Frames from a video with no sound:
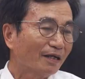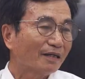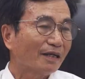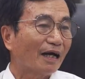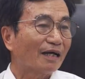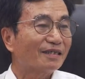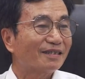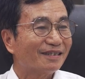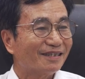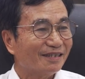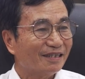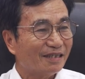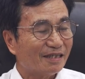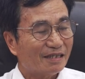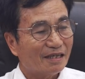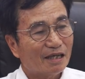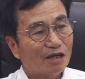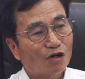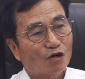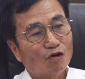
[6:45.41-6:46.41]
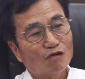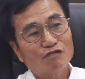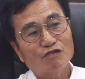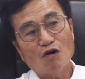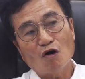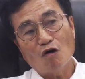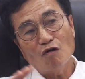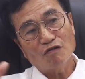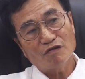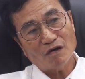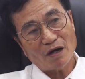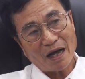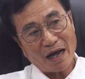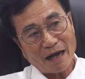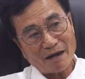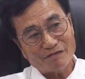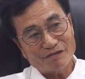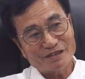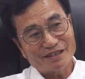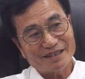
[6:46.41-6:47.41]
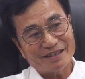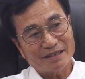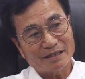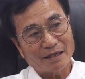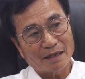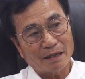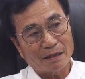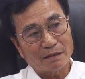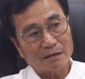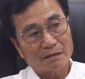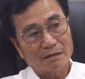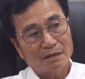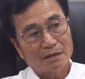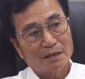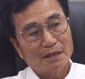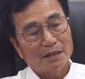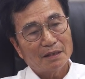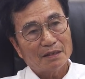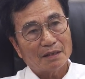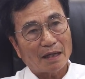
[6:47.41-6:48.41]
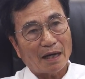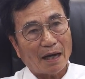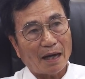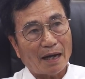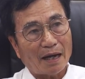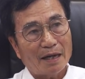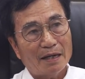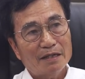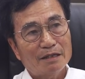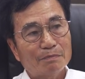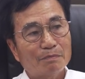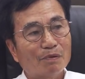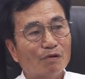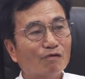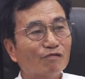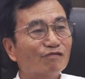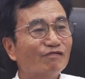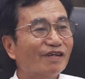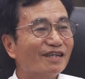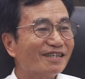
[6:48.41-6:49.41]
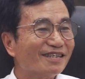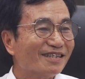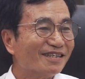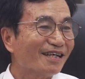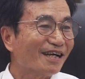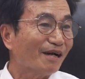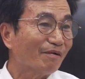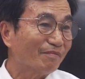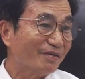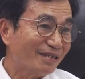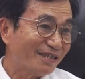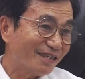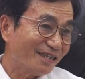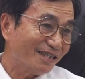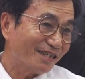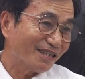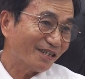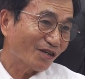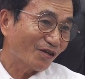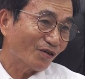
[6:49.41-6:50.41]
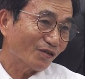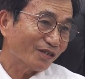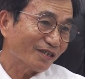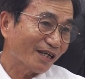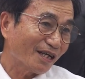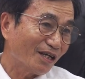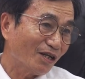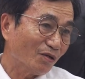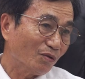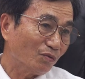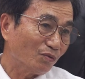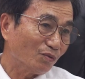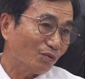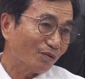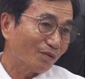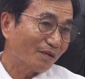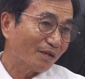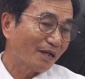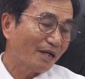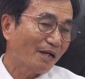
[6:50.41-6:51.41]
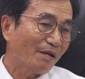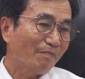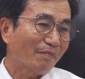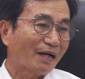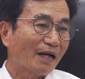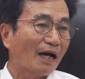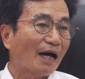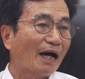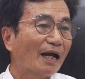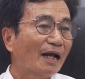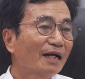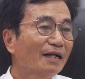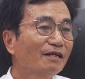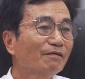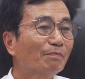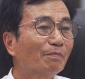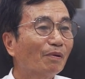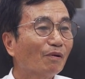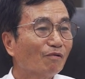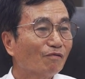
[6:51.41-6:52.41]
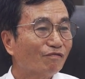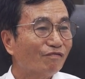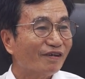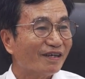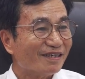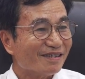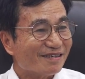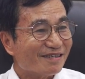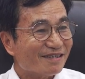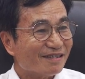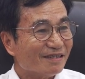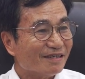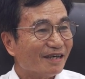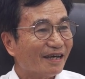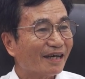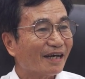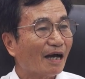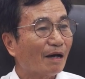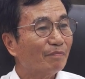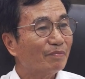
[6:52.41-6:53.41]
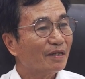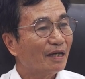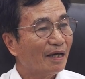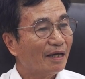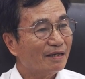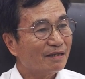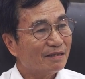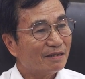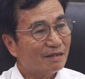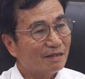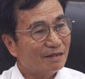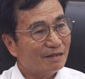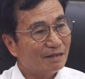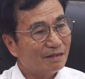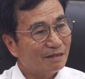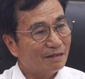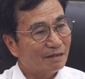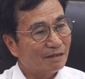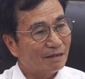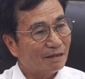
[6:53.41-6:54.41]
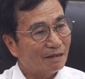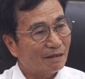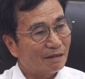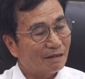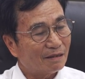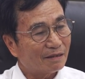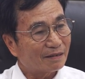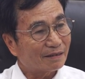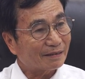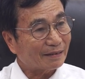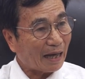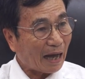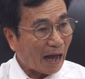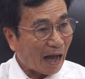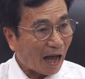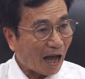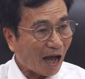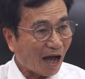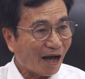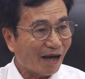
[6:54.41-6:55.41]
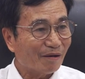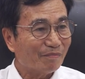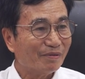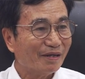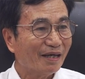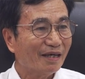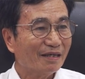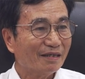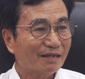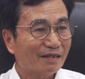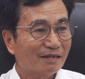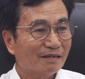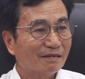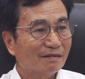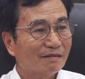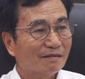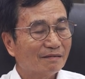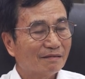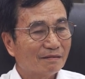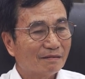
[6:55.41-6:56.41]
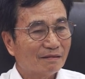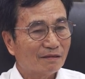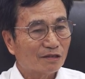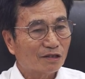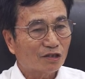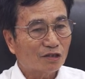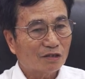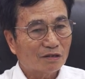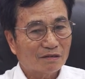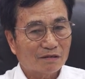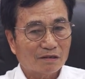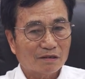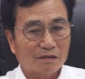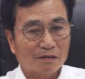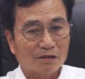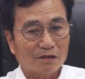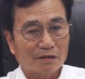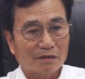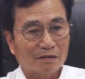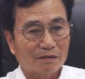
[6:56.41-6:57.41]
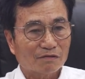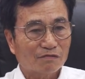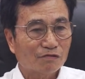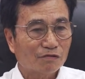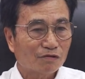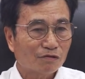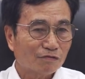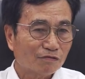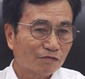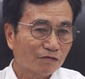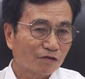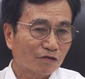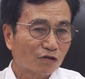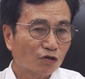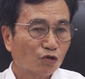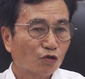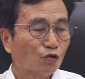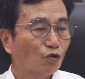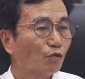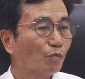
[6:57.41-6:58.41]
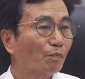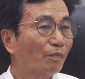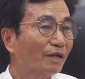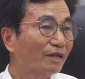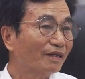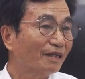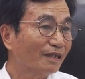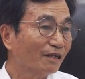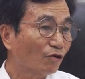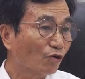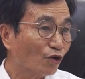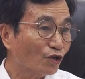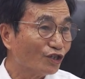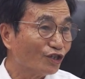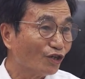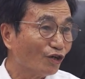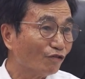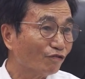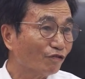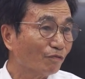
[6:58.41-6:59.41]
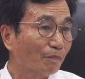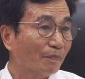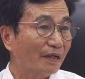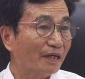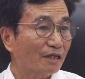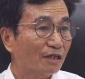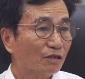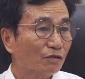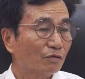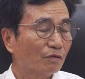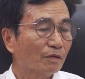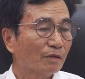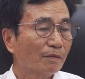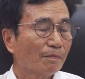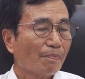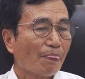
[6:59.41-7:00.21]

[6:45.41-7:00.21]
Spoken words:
da chinese e kong fo over half for china da ara di pro things abi chinese kong ja no mana ara di pro things eng abi eki ta abi eki fo krupan kocho fo beitu